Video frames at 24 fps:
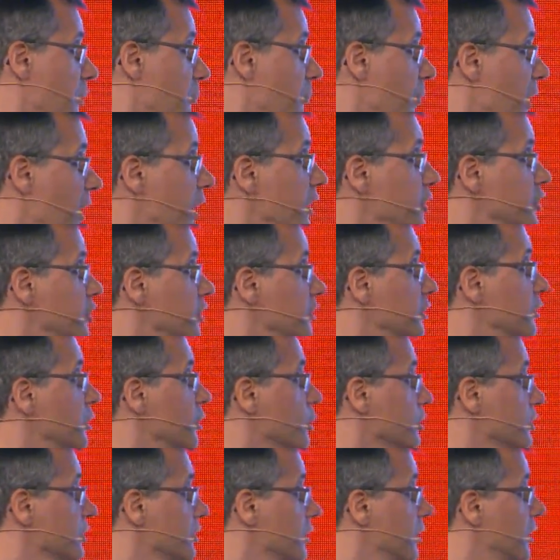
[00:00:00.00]
matching
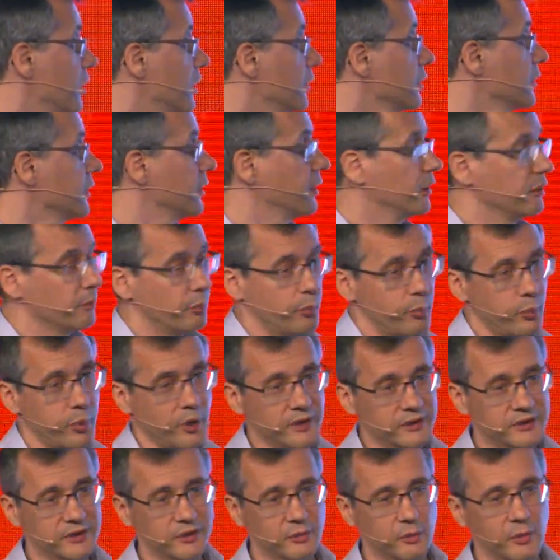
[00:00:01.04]
results in
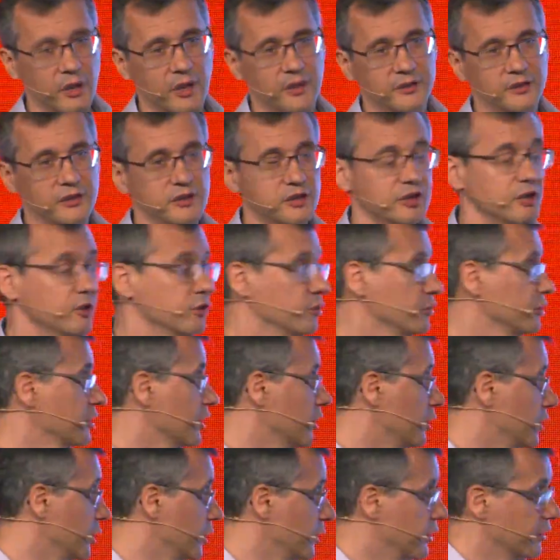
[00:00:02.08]
passing message into the
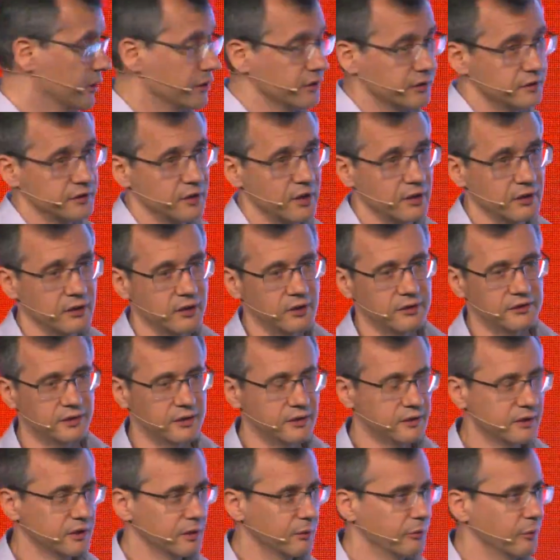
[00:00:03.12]
clearing
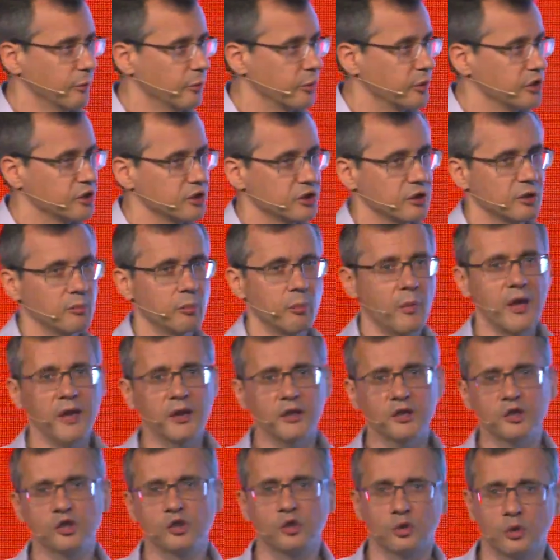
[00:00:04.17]
system, which
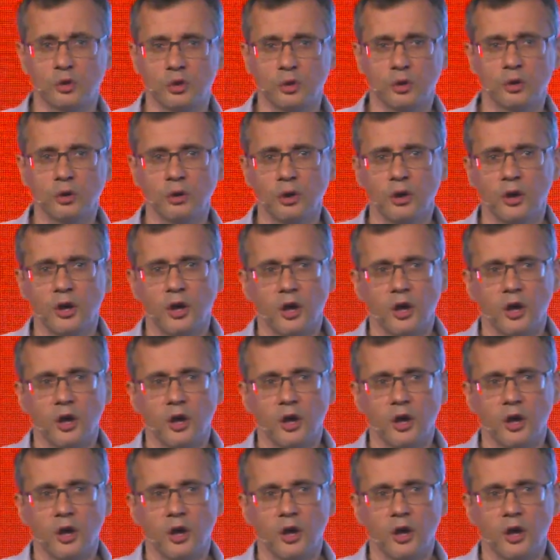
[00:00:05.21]
makes sure